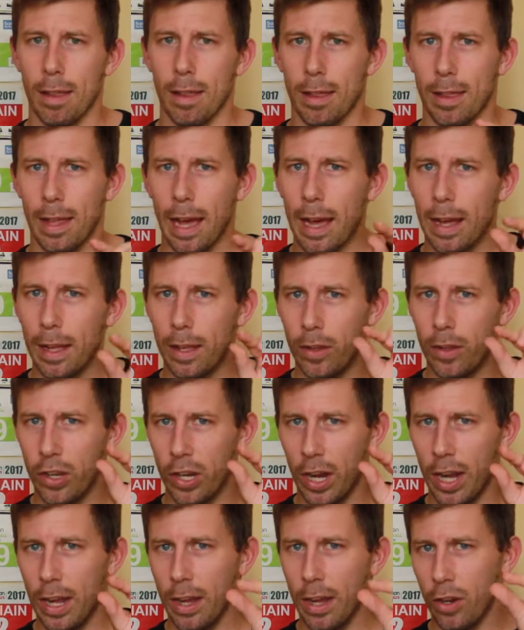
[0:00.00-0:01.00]
that had
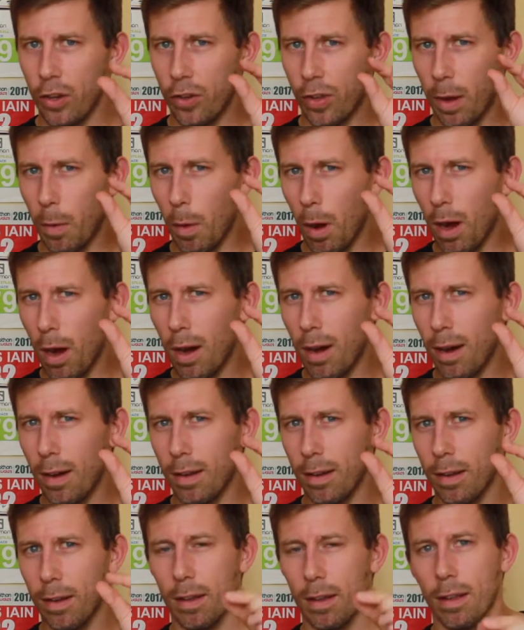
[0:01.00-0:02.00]
changed. They were
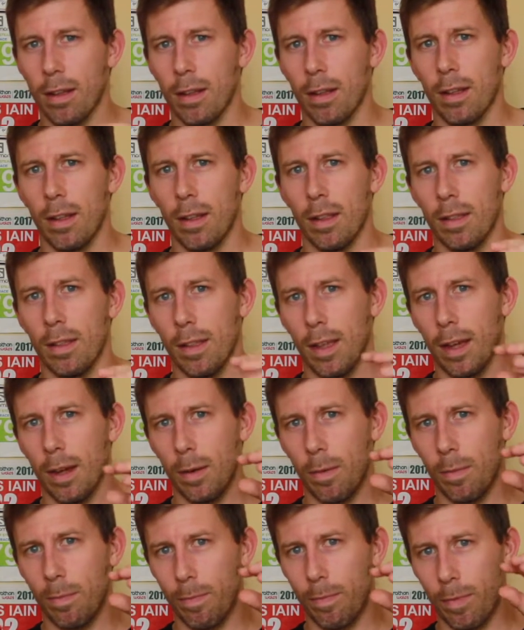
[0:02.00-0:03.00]
harder they
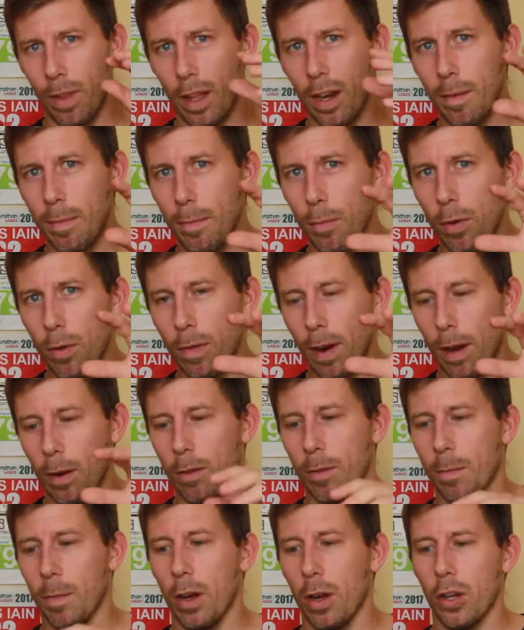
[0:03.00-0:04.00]
didn't move around
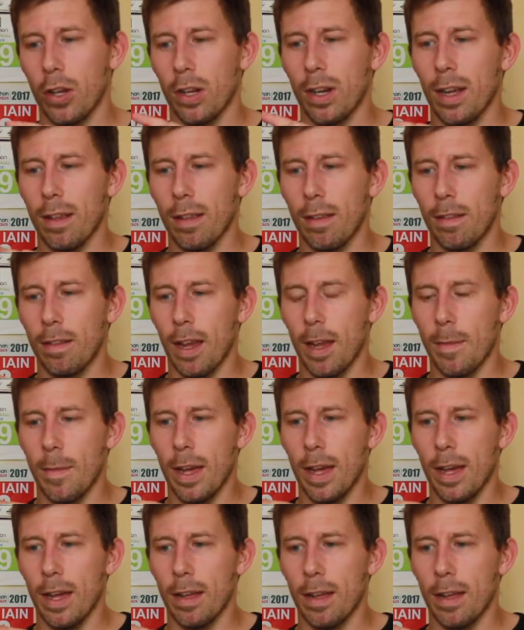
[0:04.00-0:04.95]
as much, and that's the same here.